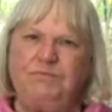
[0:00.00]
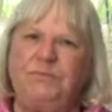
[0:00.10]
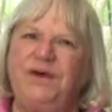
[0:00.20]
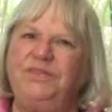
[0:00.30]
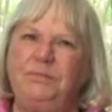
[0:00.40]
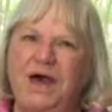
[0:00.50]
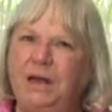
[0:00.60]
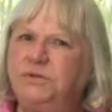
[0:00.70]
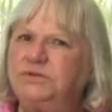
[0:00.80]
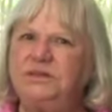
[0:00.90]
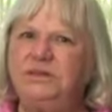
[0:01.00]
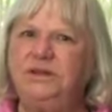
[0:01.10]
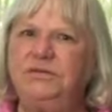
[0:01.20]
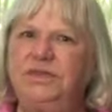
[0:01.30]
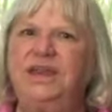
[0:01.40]
But the Bible's
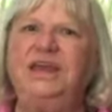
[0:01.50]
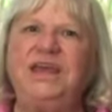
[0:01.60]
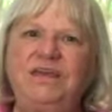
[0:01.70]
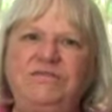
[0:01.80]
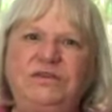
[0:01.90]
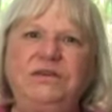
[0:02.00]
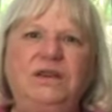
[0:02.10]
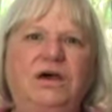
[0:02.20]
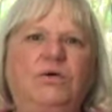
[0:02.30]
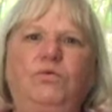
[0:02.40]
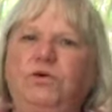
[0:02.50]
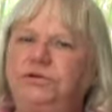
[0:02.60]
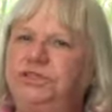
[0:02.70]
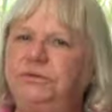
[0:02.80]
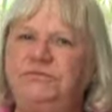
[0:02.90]
clear that even a
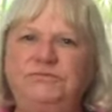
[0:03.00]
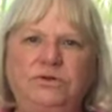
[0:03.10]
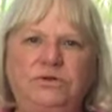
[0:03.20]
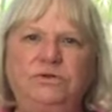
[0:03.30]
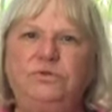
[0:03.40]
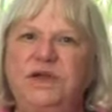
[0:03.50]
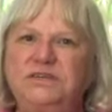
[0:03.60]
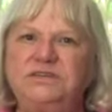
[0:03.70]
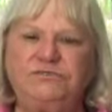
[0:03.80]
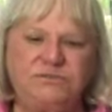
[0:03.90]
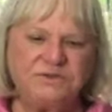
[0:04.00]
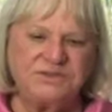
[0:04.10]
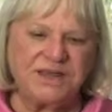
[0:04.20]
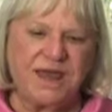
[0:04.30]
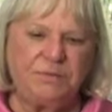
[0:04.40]
worshipful, restful
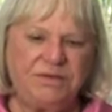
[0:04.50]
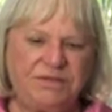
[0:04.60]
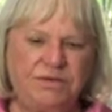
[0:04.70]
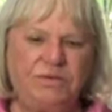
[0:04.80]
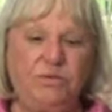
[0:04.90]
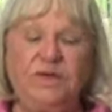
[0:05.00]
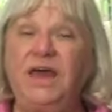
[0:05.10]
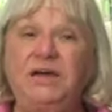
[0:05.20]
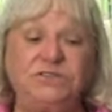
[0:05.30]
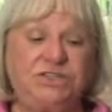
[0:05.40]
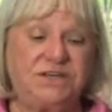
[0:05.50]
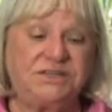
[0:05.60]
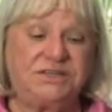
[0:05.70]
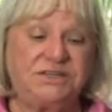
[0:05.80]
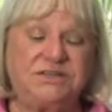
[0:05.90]
Sabbath without
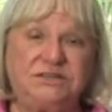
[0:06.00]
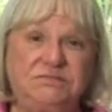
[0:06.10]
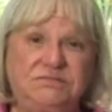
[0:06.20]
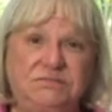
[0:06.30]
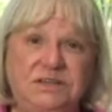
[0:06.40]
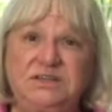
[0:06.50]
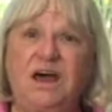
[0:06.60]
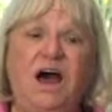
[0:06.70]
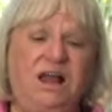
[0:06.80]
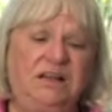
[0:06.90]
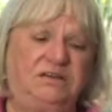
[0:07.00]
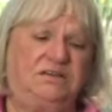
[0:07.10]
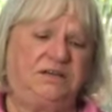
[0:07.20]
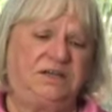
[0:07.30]
justice is hollow.